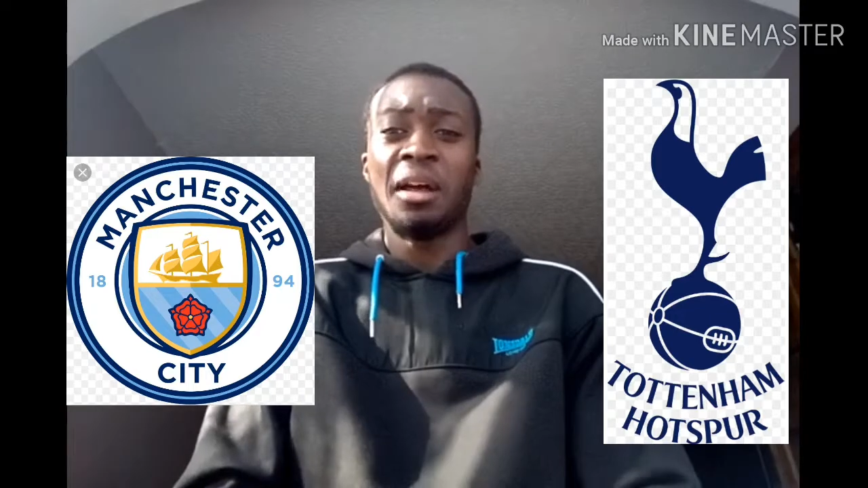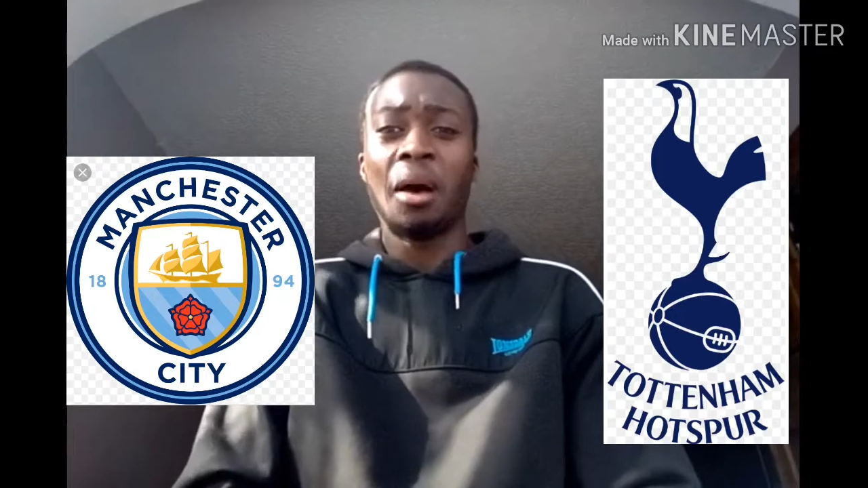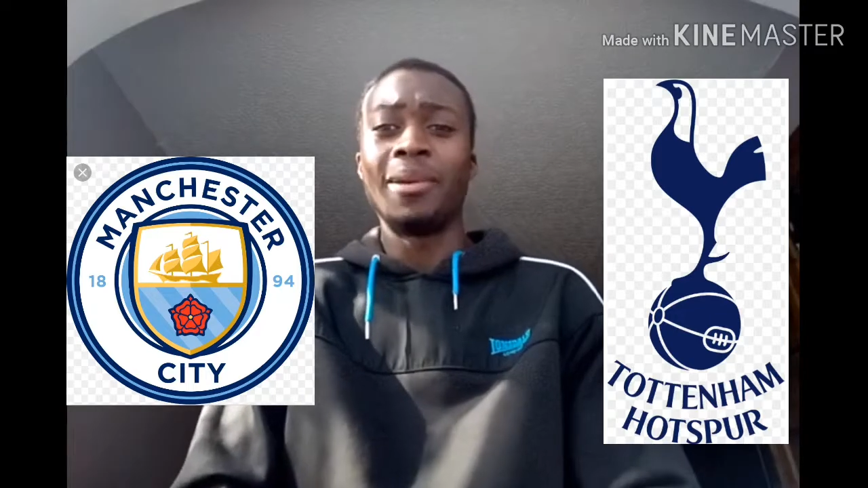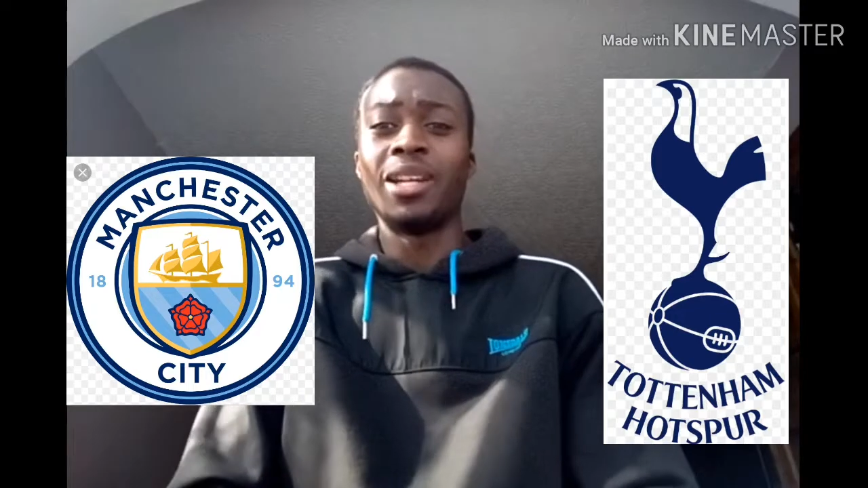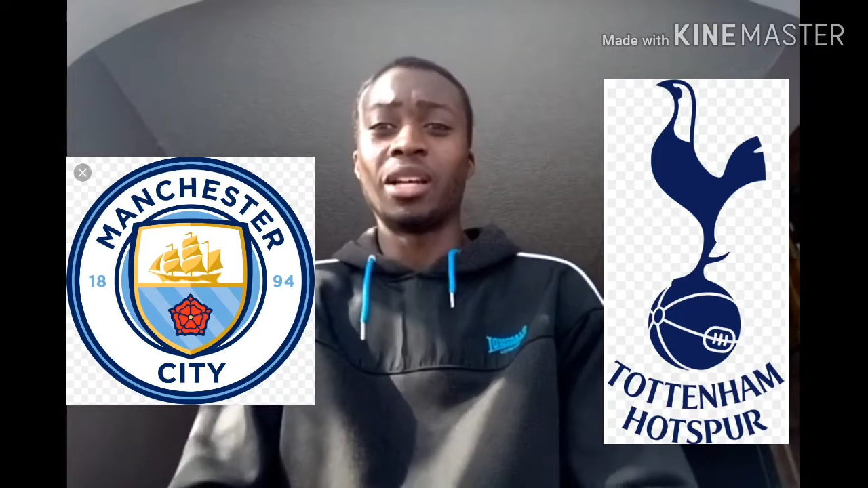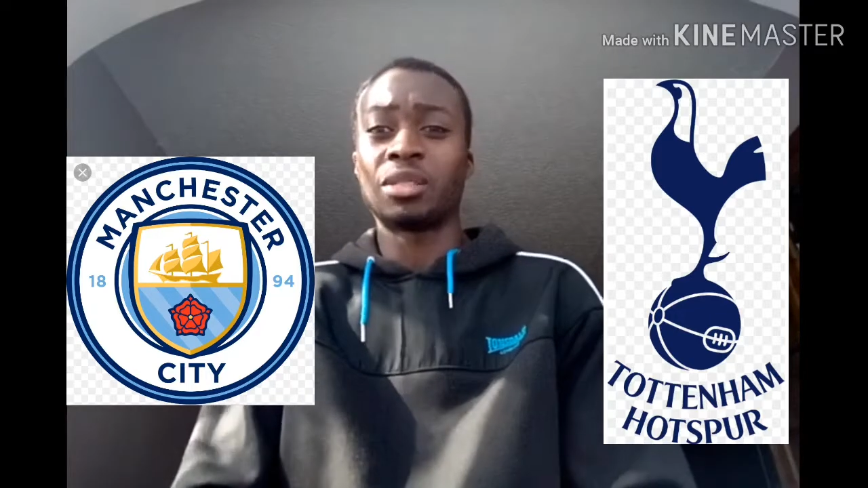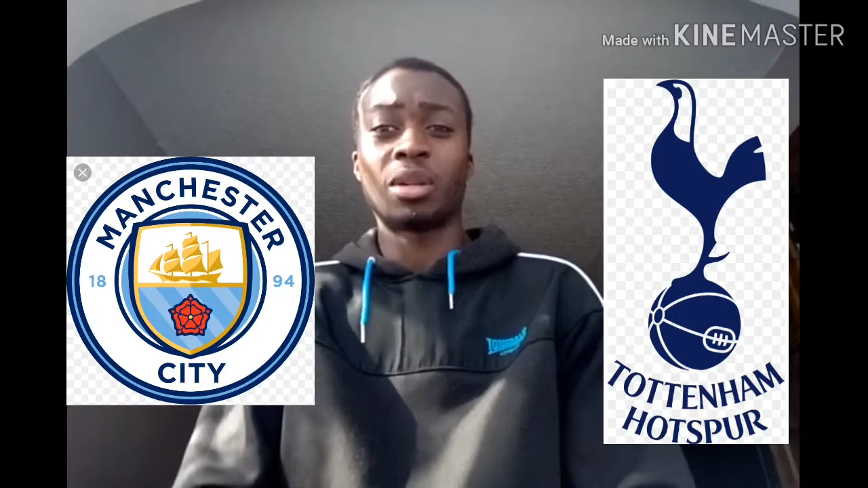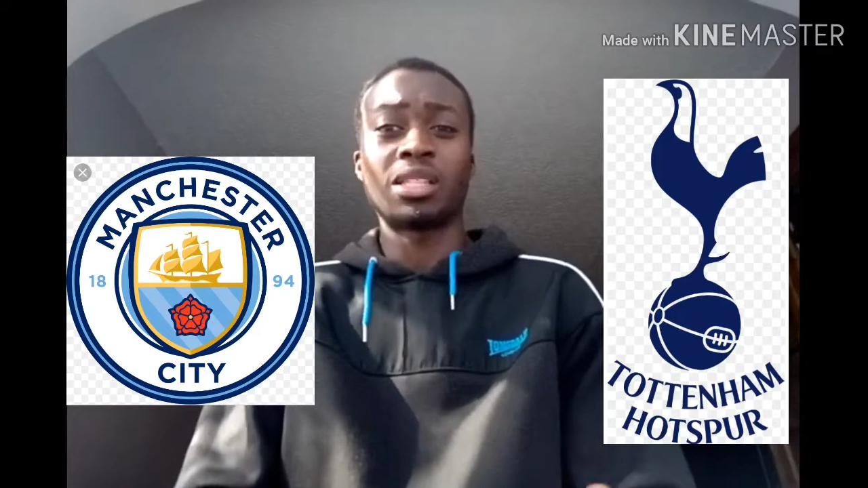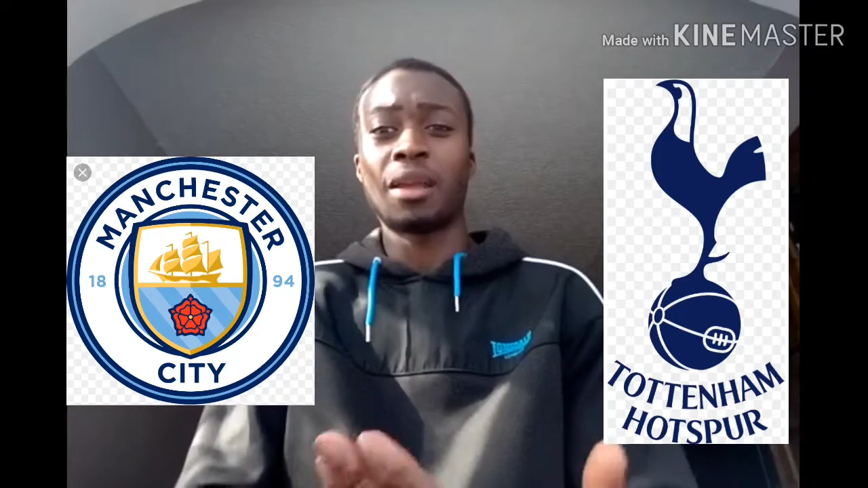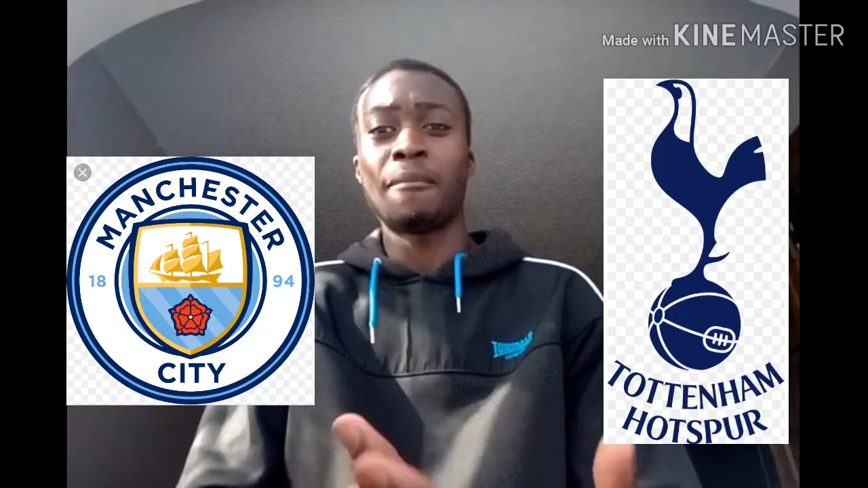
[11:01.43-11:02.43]
I'll be nice. I'm
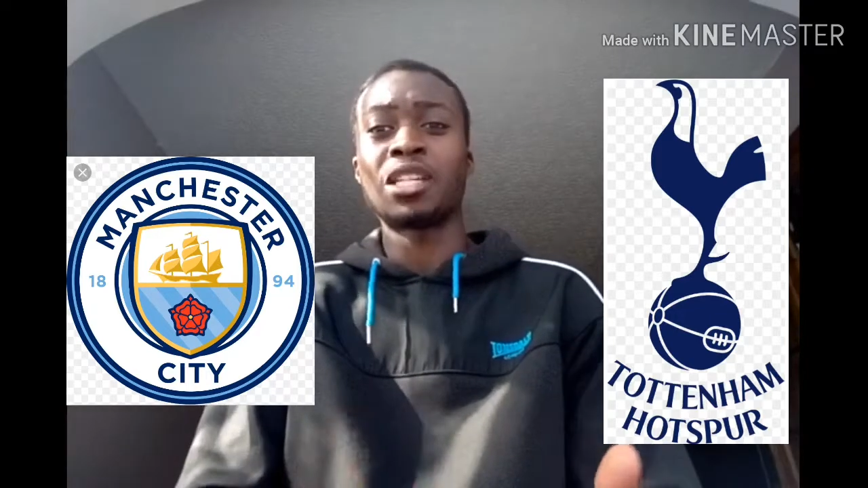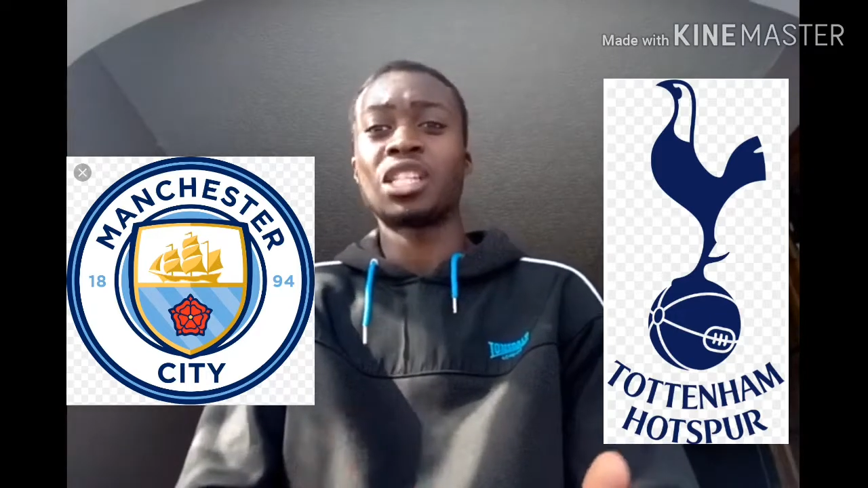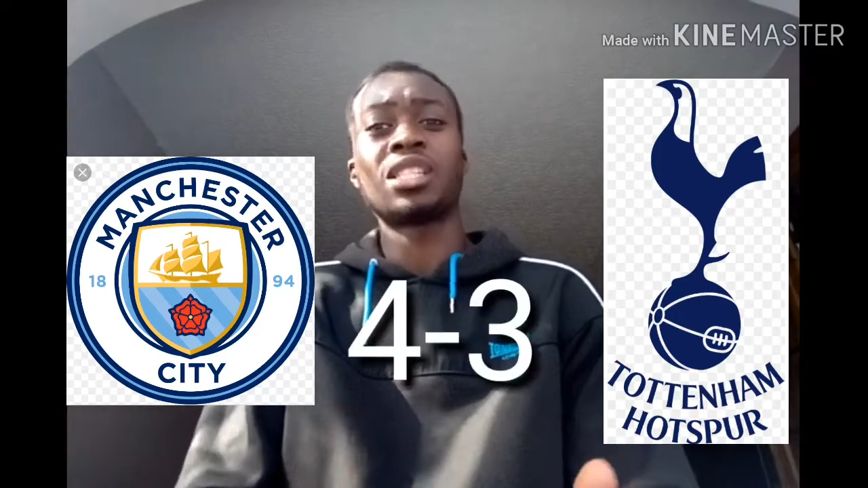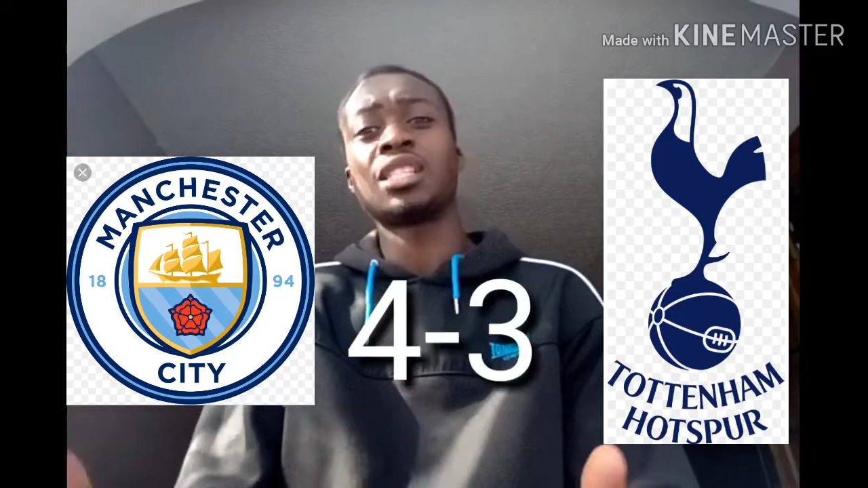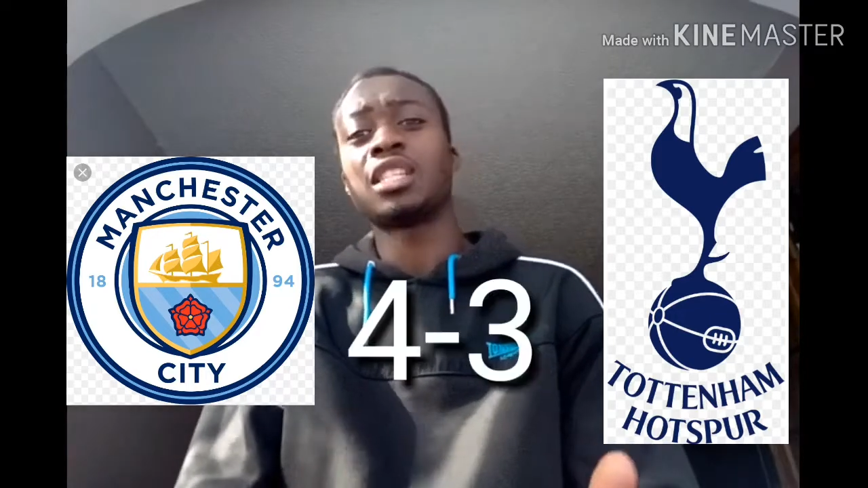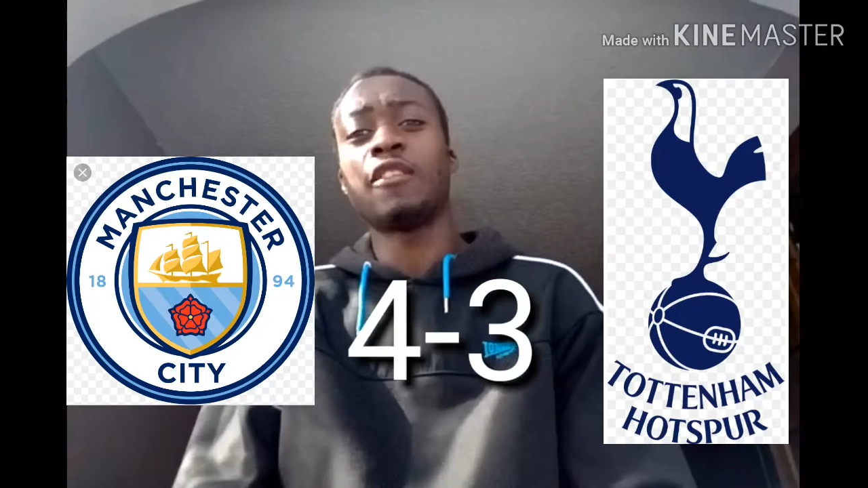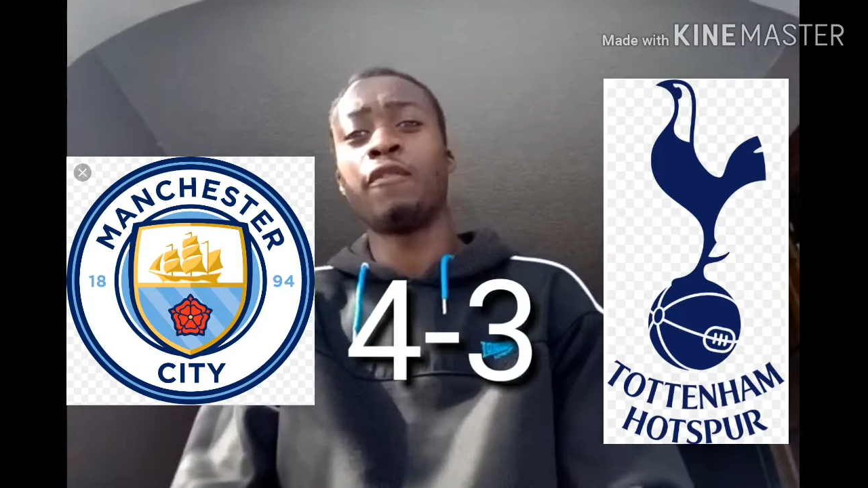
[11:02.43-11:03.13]
going to say Manchester City